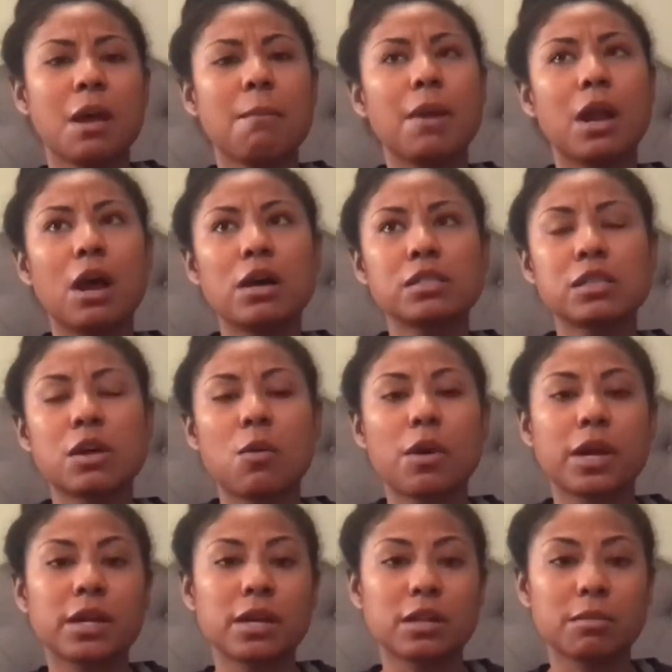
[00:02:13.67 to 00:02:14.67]
but I also
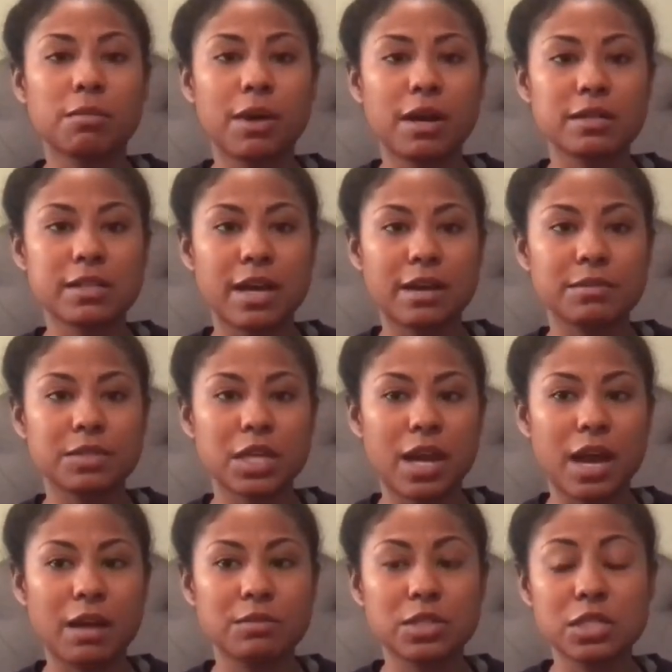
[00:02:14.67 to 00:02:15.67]
work another part-time
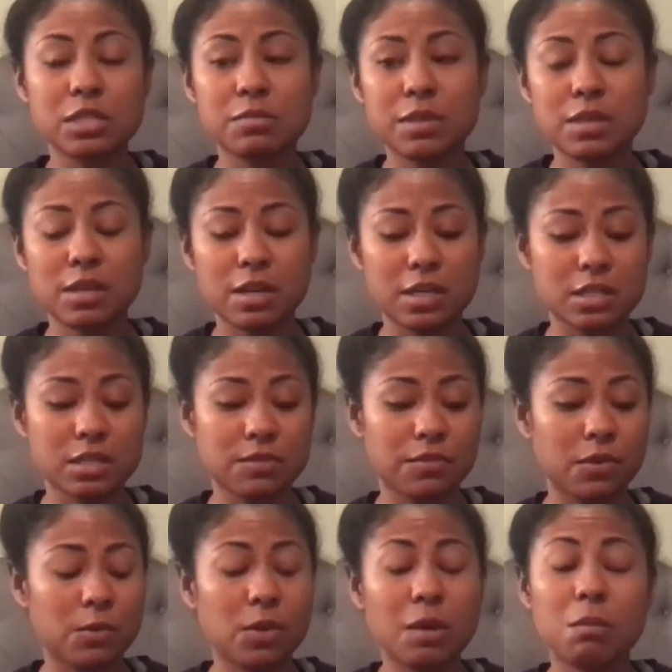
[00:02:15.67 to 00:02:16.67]
job just because,
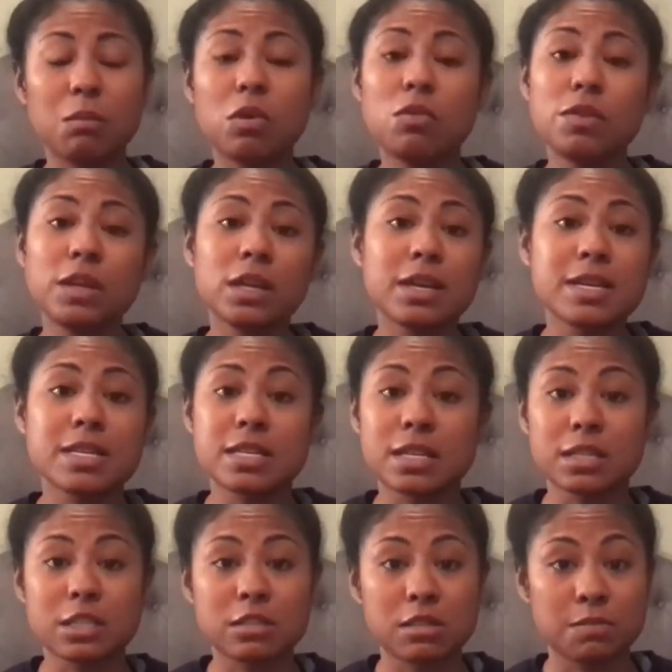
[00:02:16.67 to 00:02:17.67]
for one, moving is
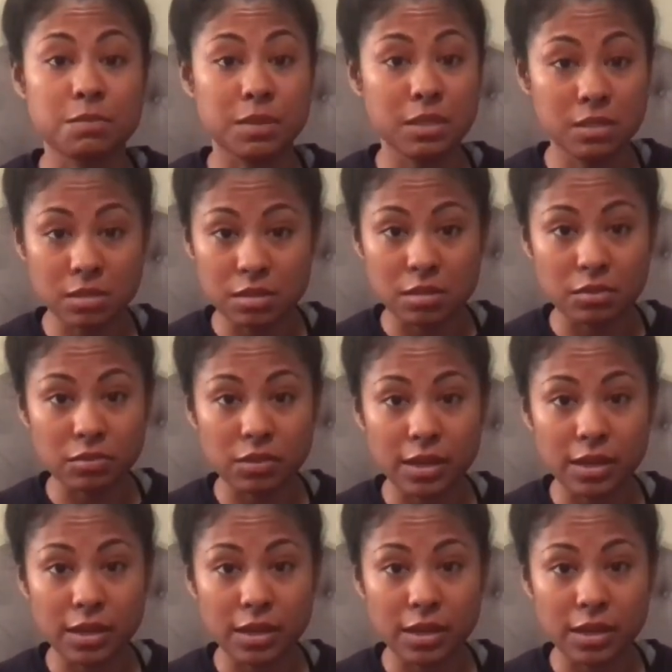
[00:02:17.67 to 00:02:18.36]
expensive.